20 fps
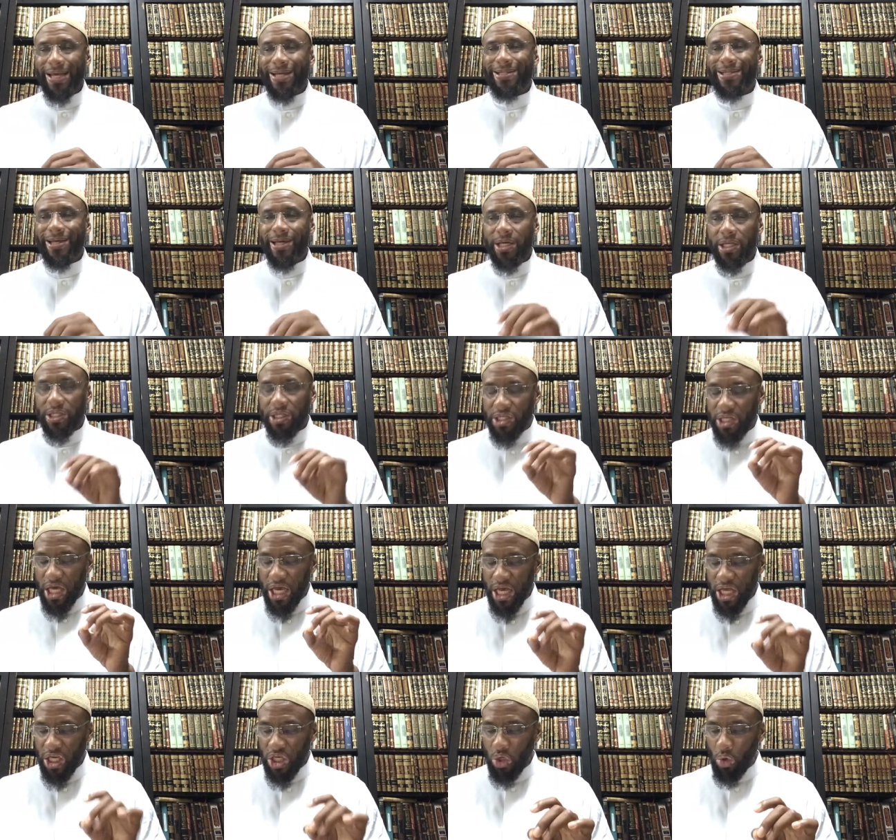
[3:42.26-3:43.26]
is
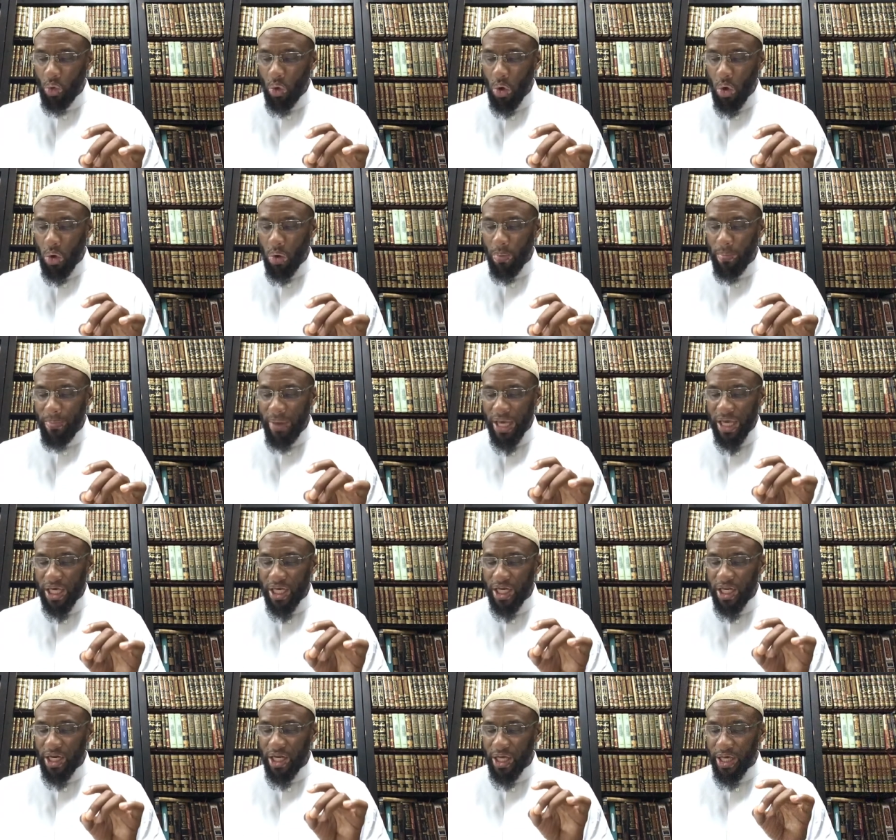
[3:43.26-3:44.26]
continual,
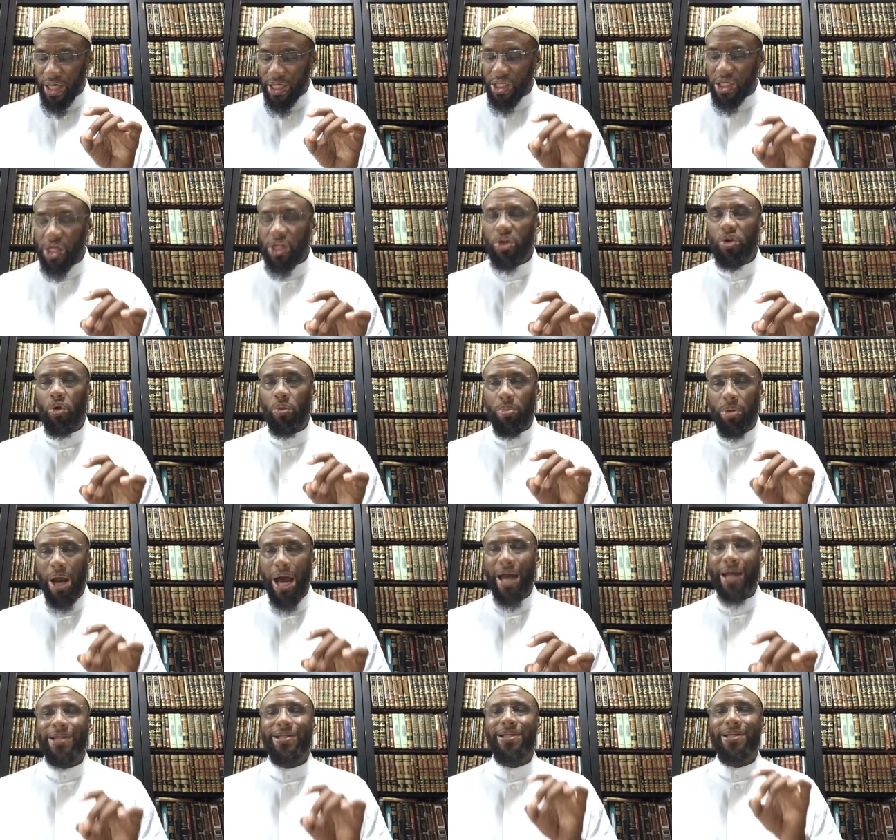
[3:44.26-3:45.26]
making it a continual
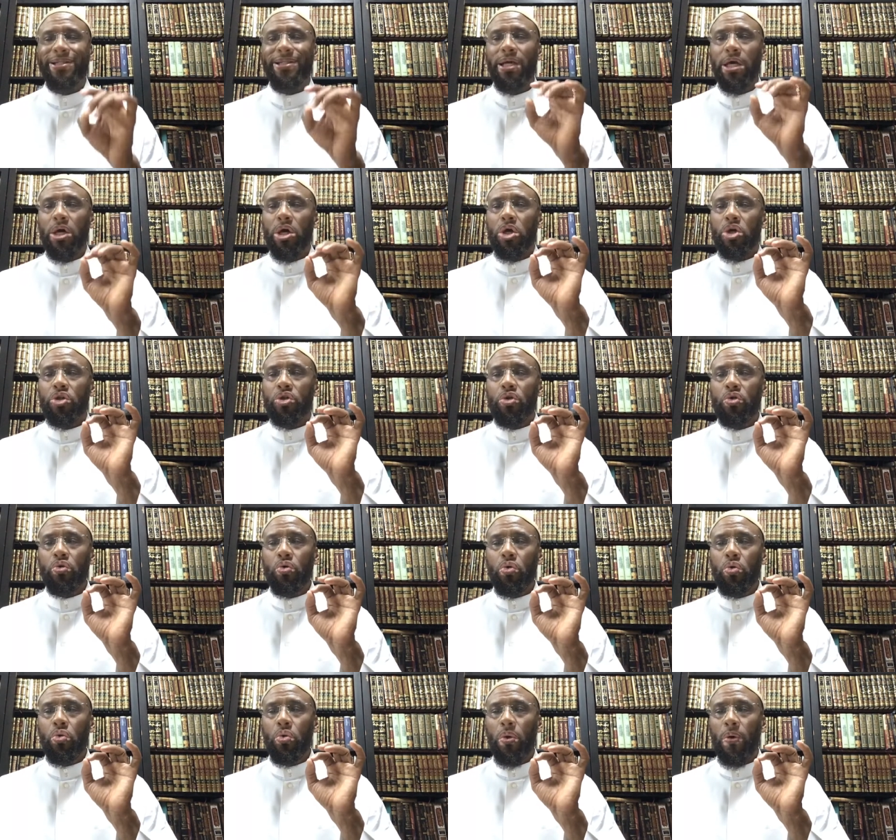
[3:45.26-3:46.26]
practice
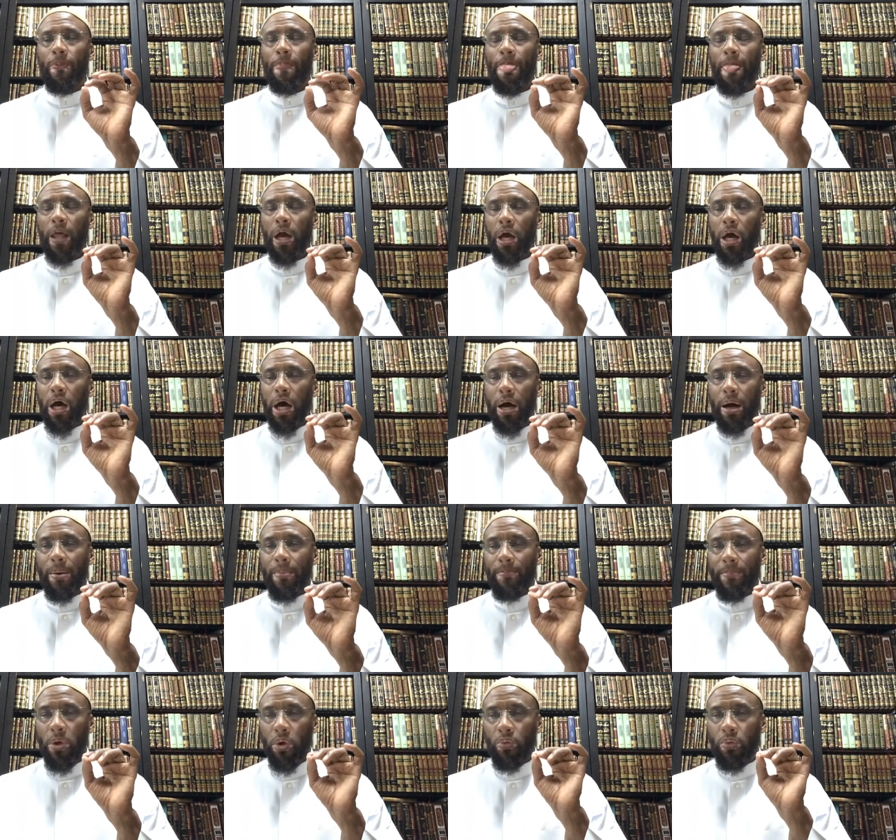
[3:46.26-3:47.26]
to
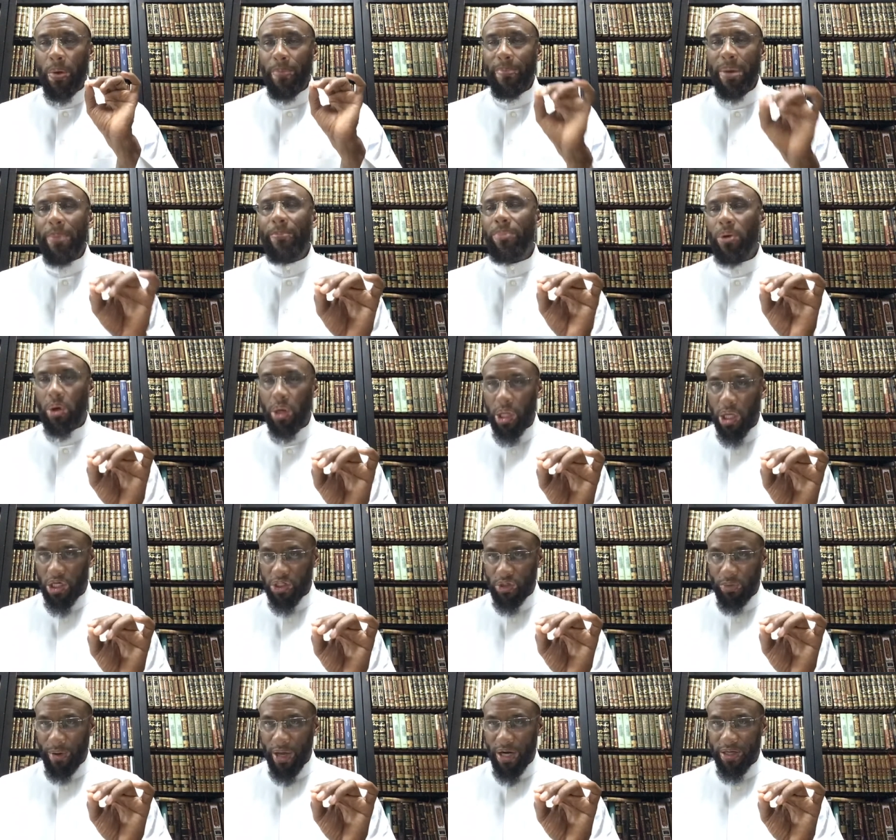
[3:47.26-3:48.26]
uh, remember
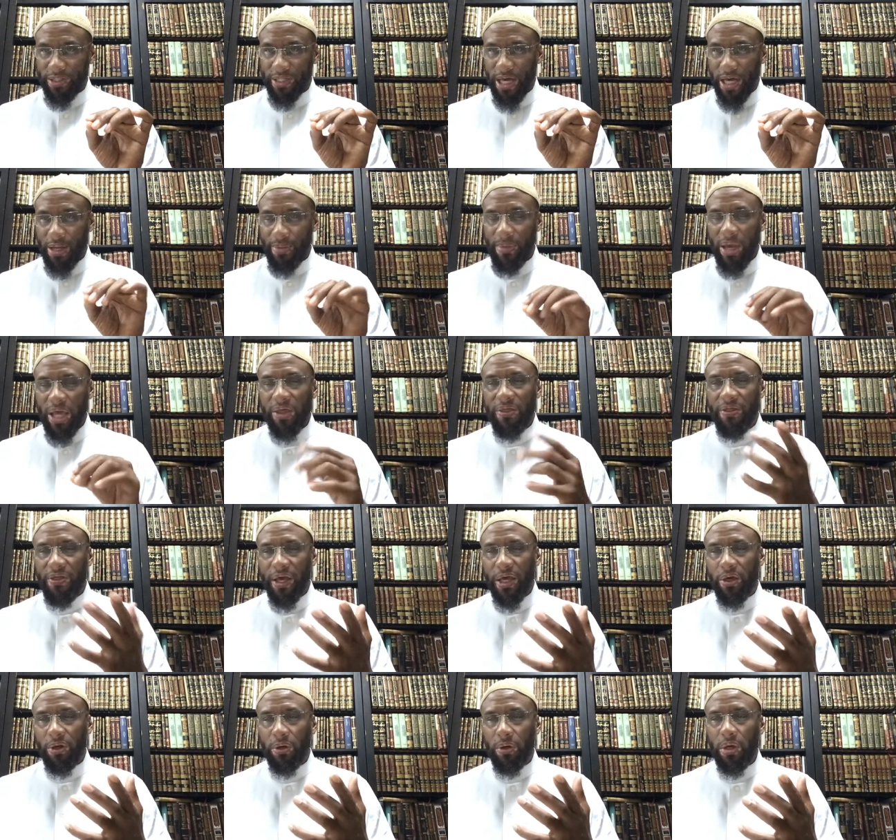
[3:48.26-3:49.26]
Allah subhanahu wa ta'ala, make
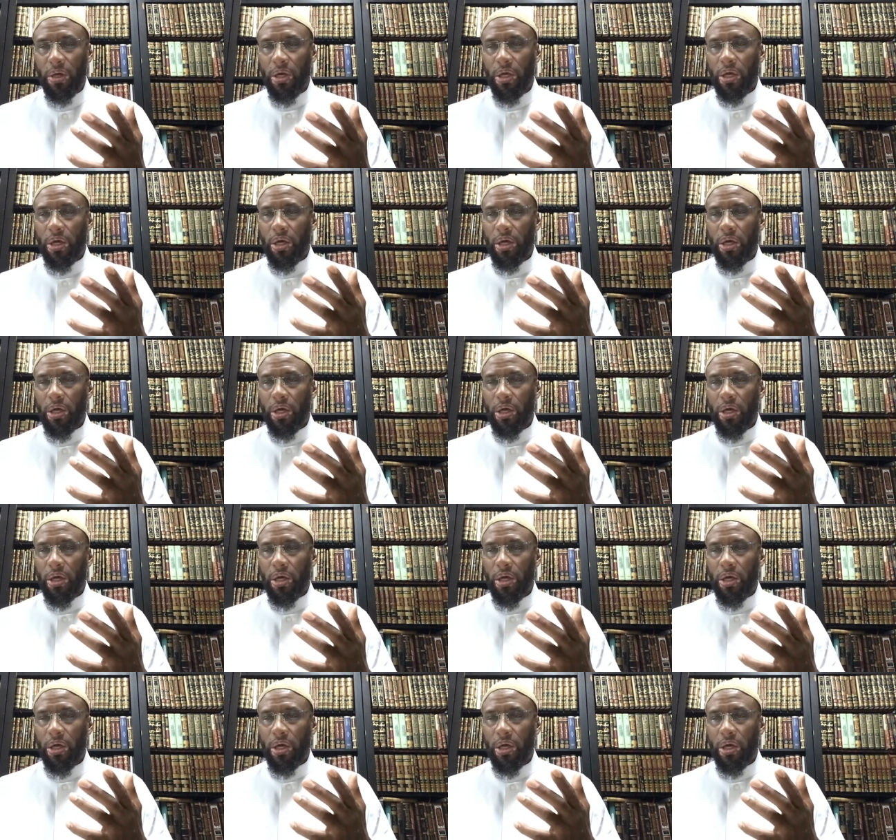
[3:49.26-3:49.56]
dhikr,